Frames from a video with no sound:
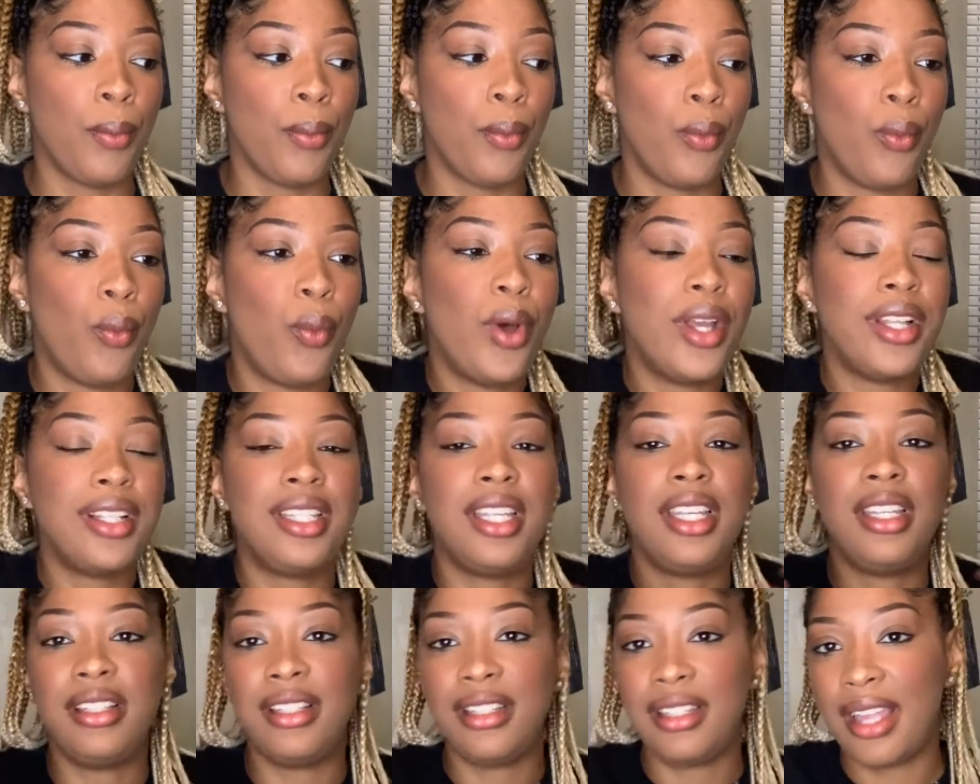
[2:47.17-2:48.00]
what
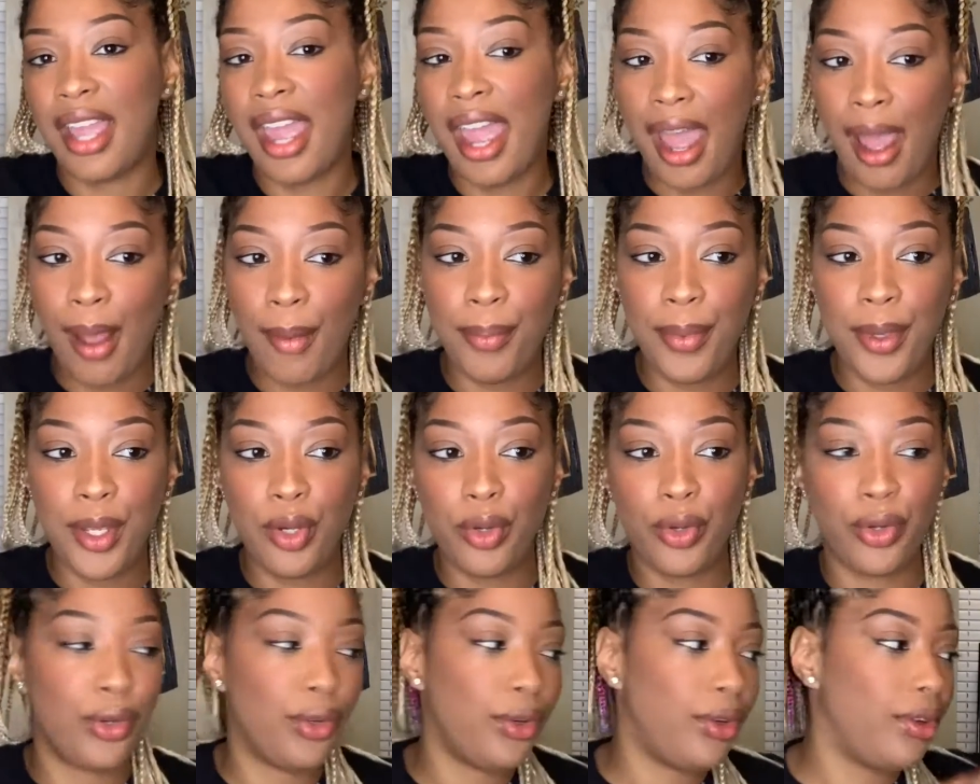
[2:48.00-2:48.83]
tends to happen,
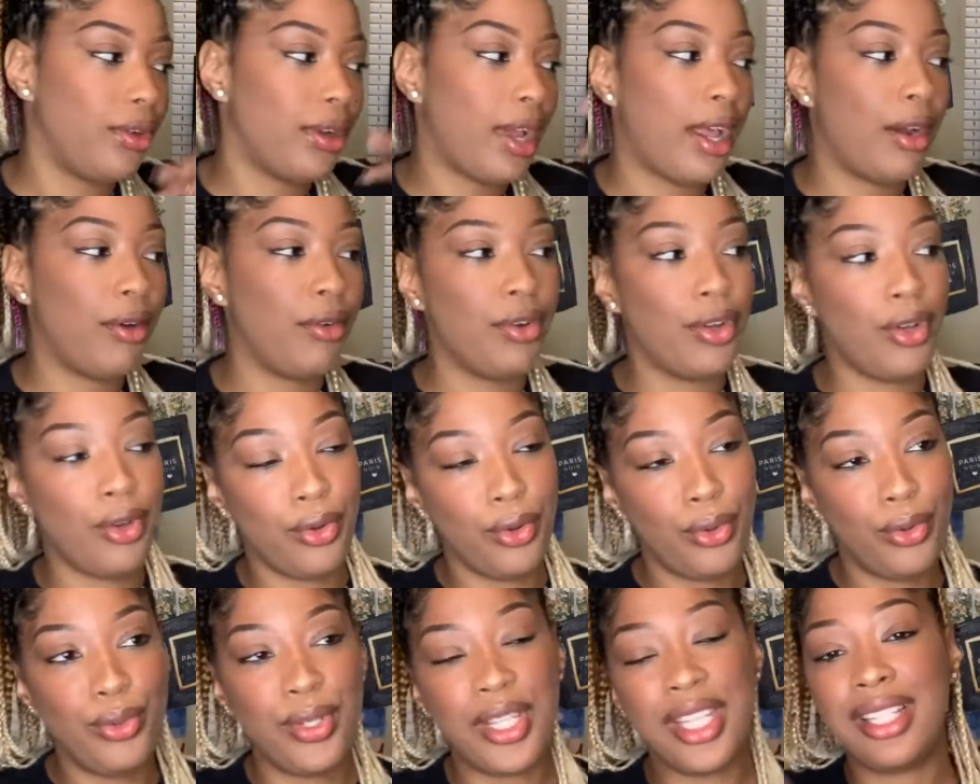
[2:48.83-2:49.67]
or I don't know,
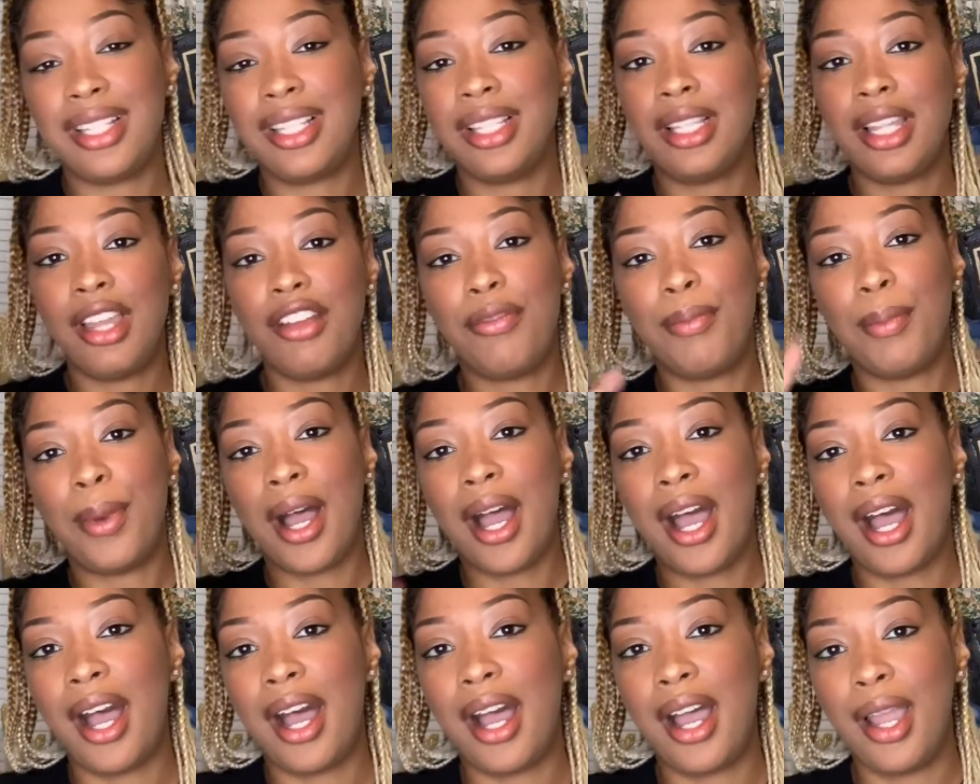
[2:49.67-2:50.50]
who gets left
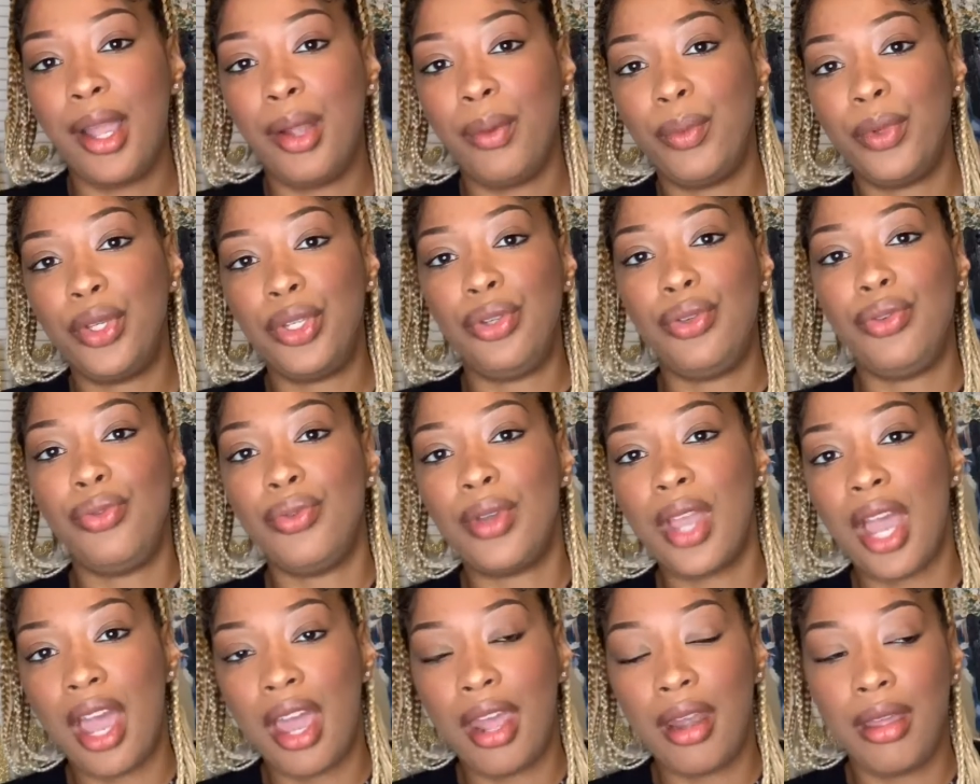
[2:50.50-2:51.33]
behind when you
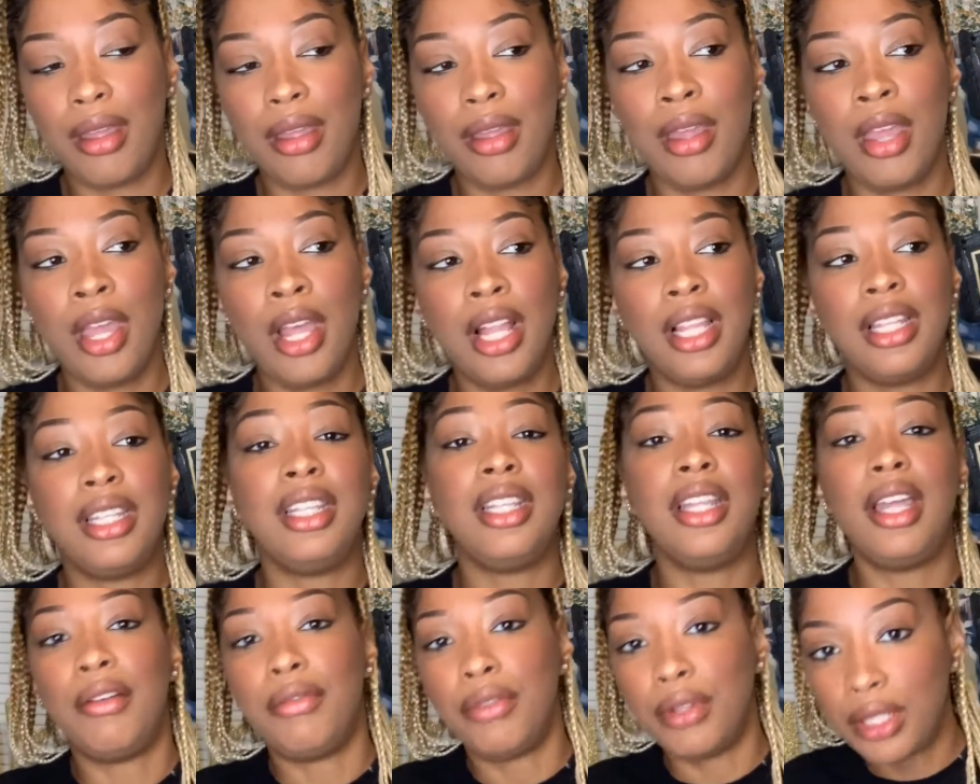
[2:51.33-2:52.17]
kind of
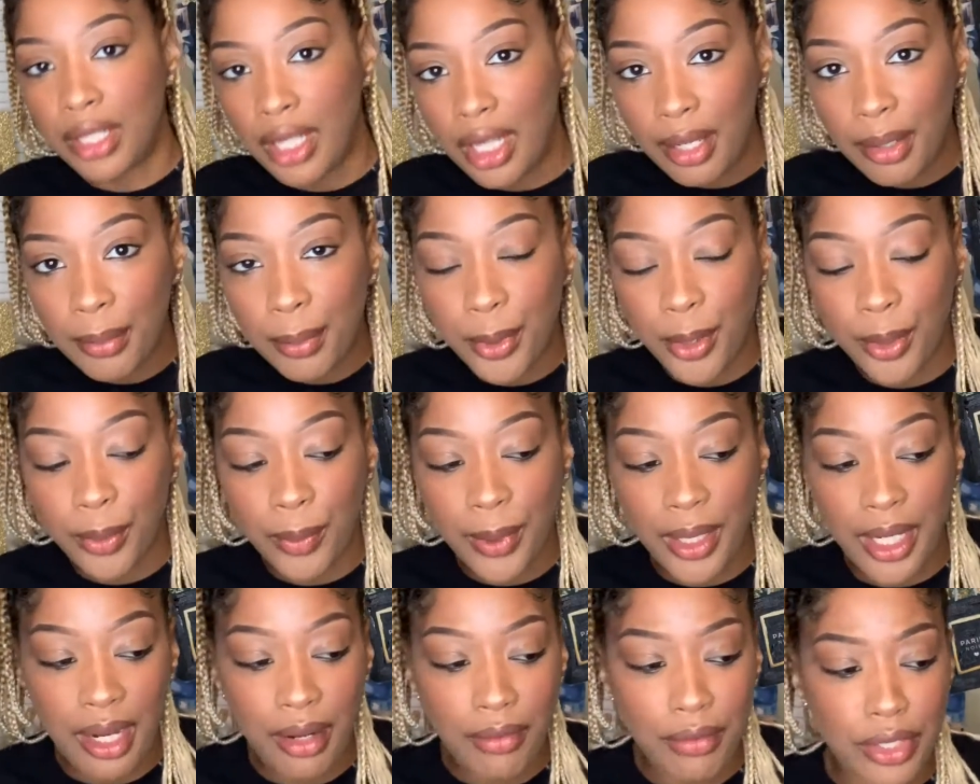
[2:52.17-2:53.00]
level up or
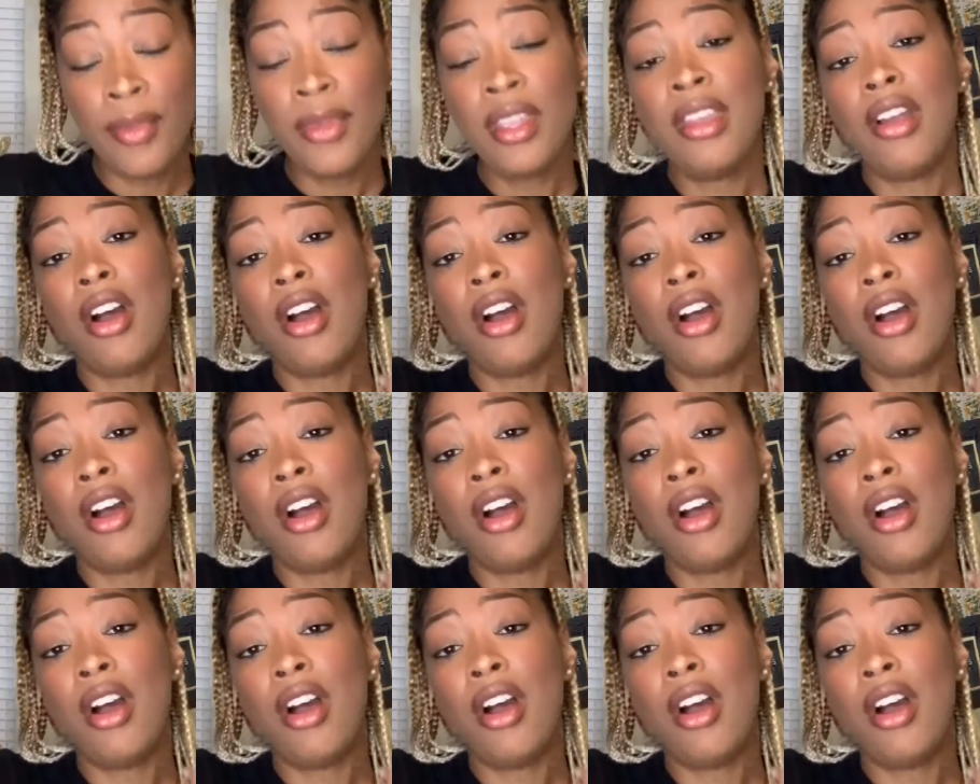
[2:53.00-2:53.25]
whatever.